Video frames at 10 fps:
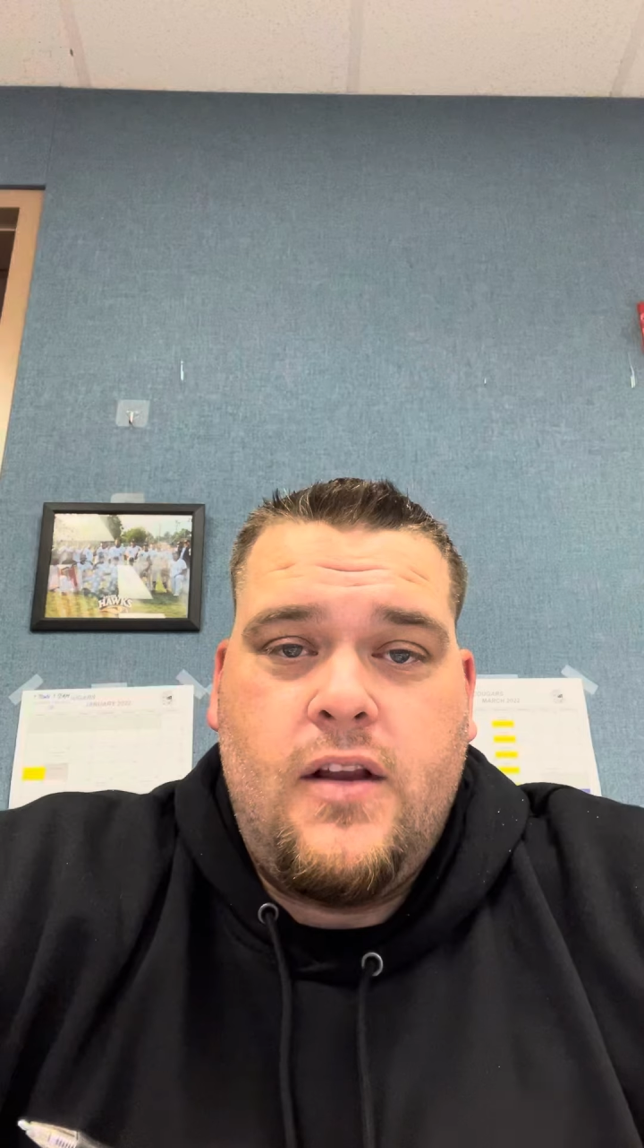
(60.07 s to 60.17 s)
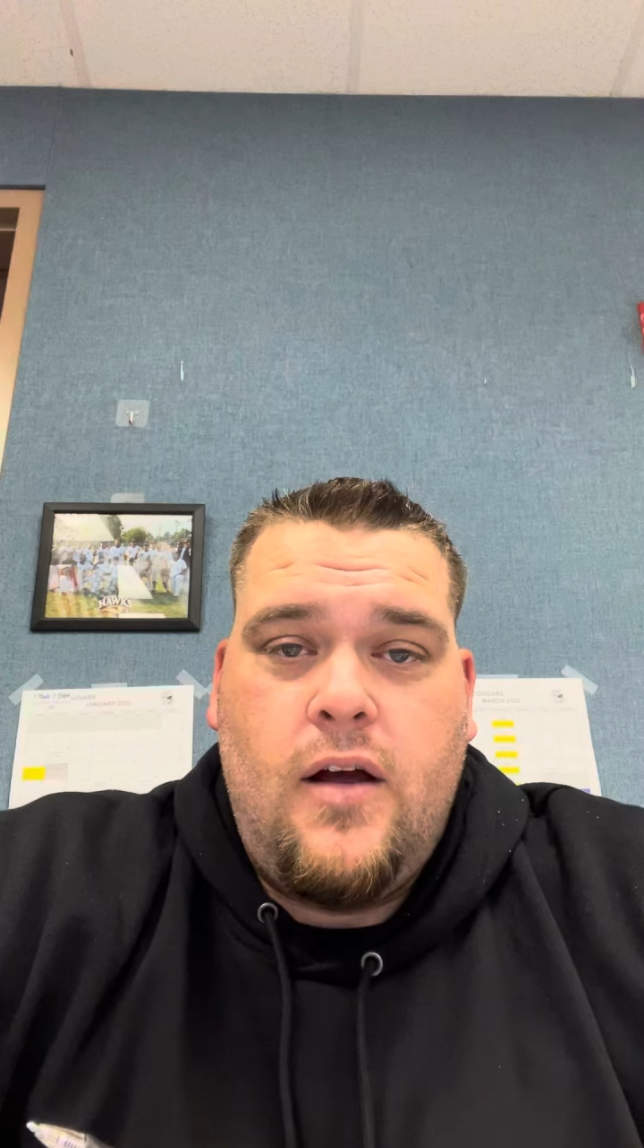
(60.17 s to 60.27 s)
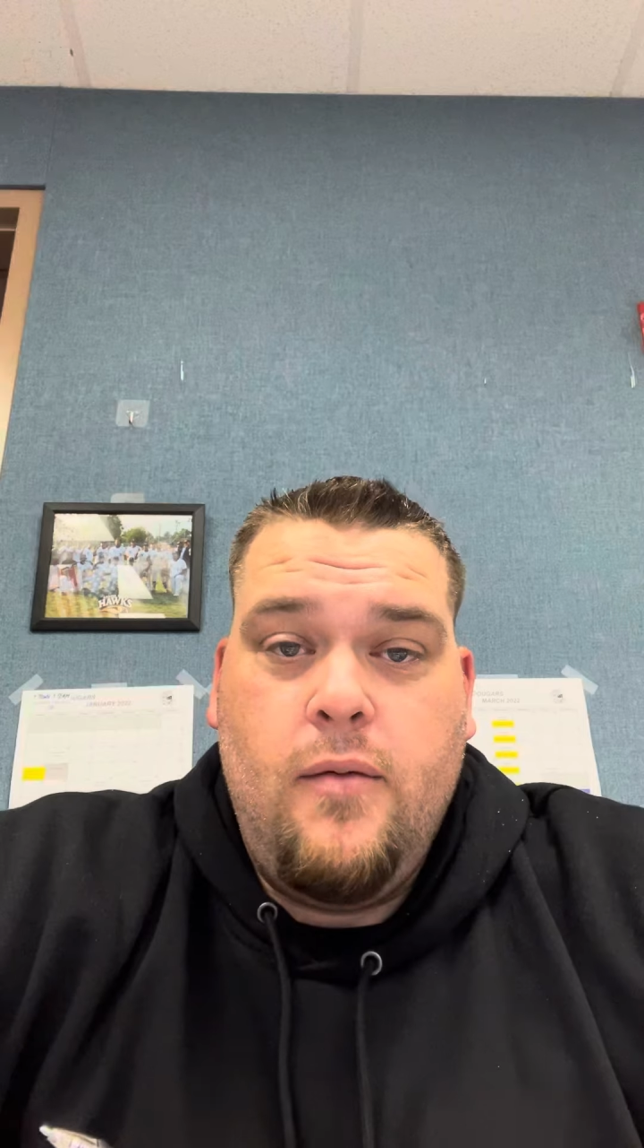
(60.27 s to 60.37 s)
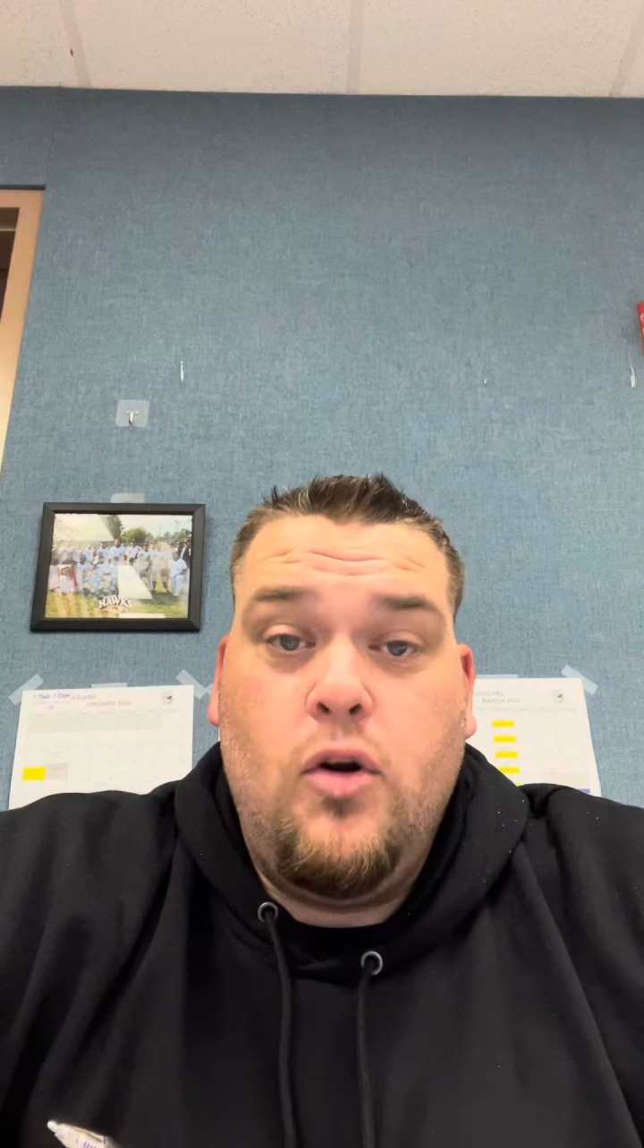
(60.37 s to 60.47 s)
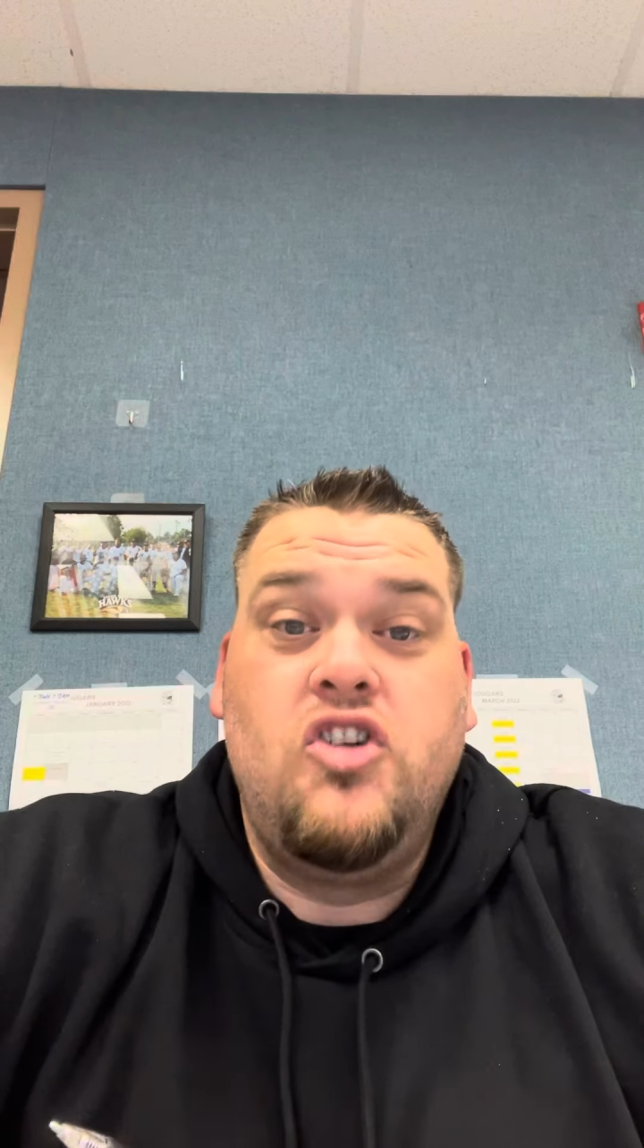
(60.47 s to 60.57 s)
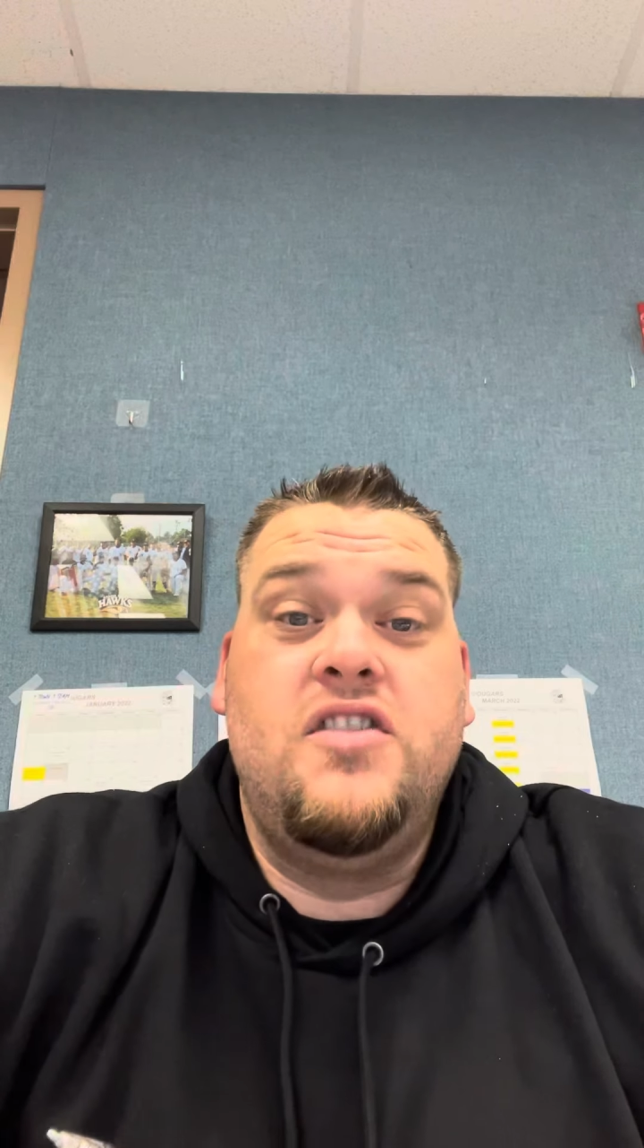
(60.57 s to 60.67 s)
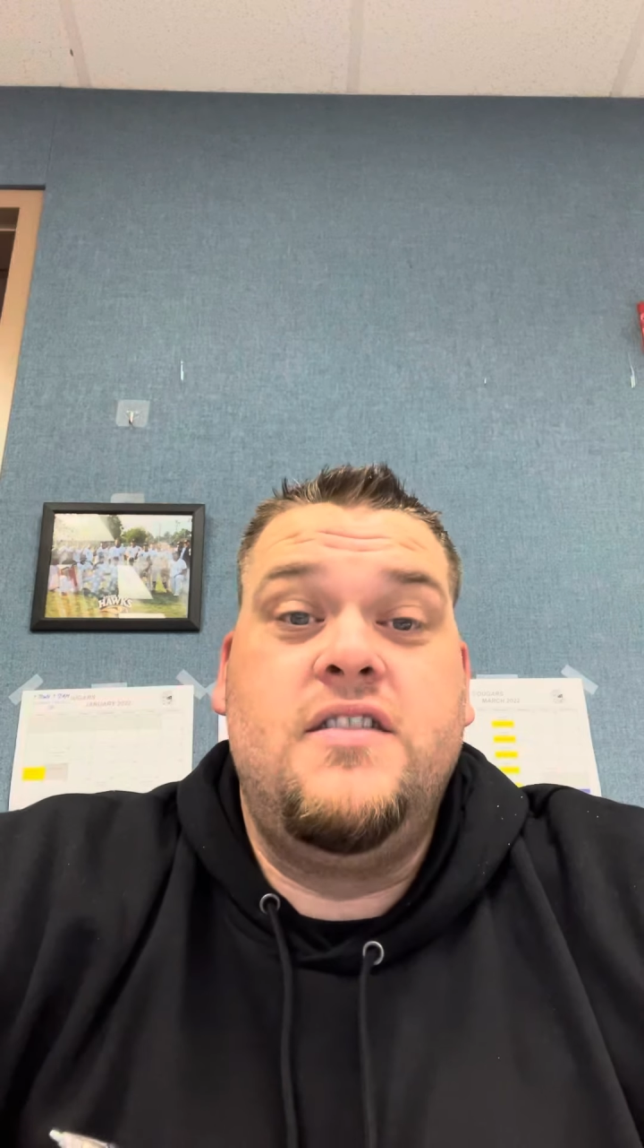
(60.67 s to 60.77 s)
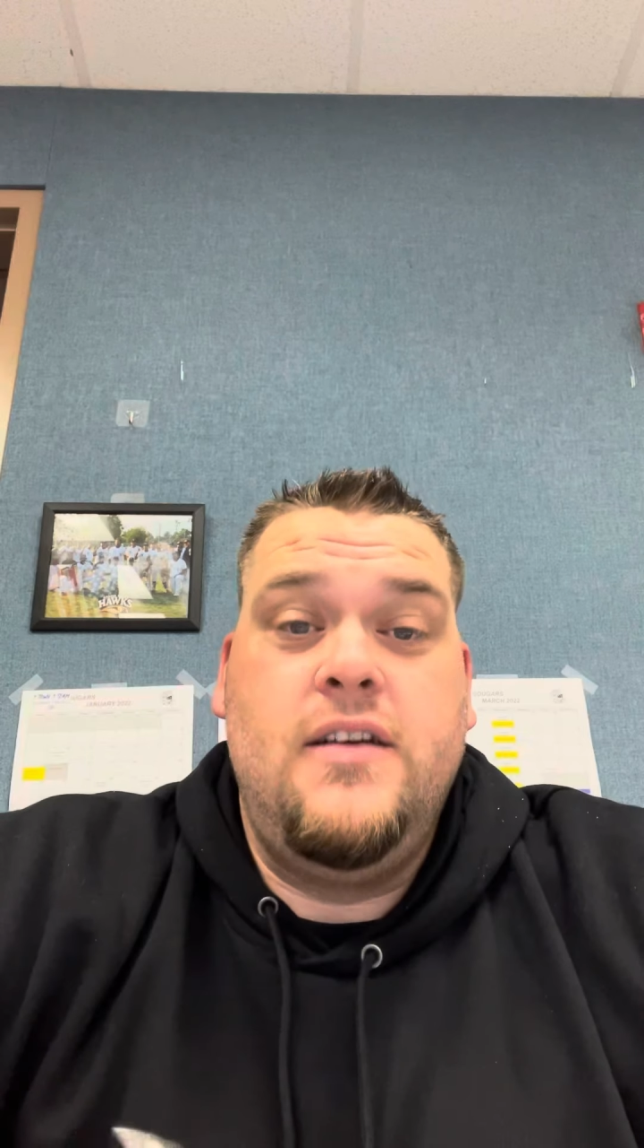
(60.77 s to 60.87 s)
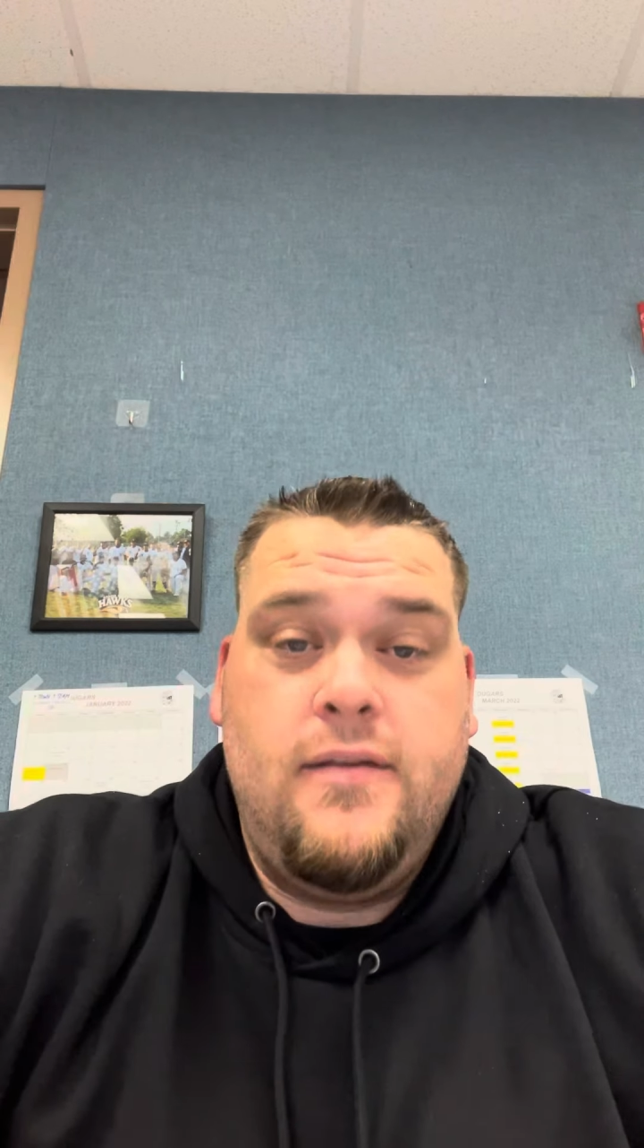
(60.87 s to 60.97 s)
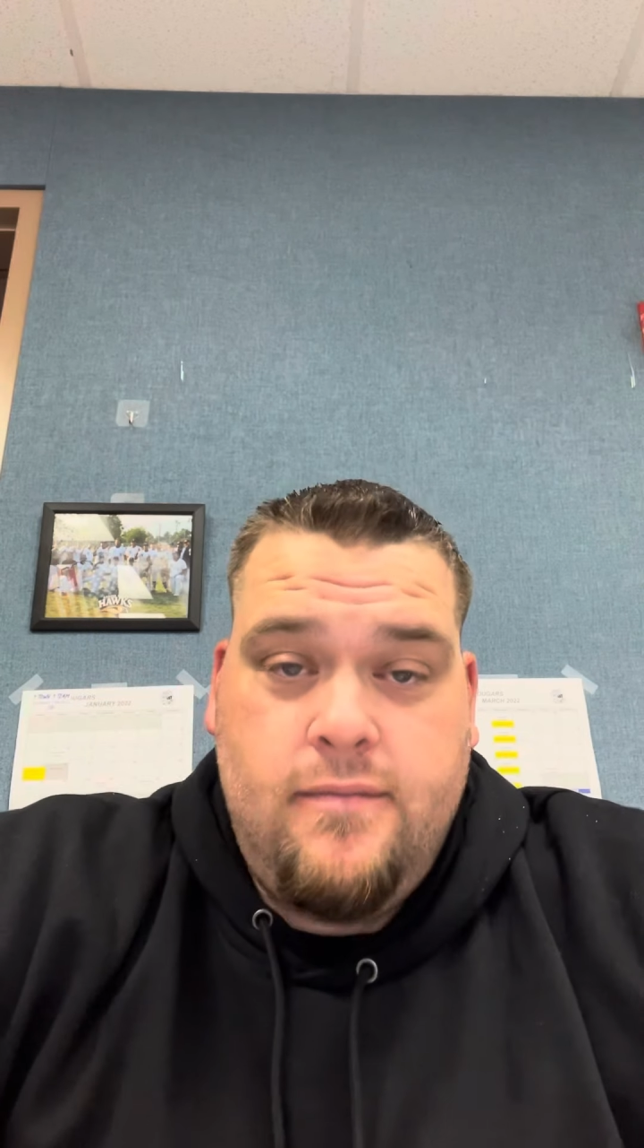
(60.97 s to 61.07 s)

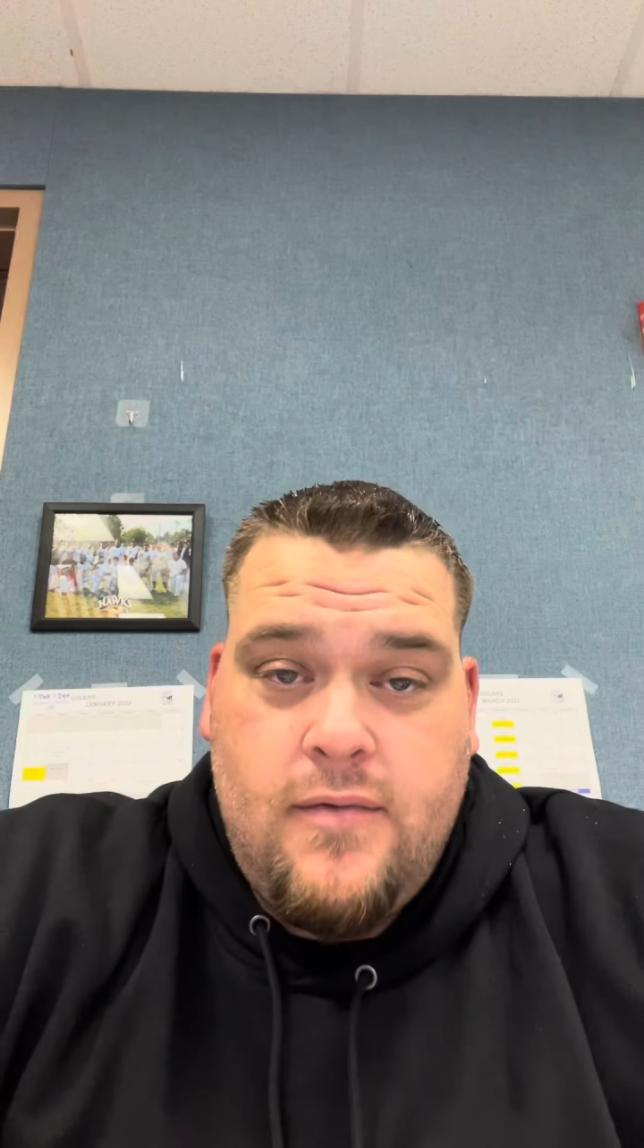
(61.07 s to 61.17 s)
emergency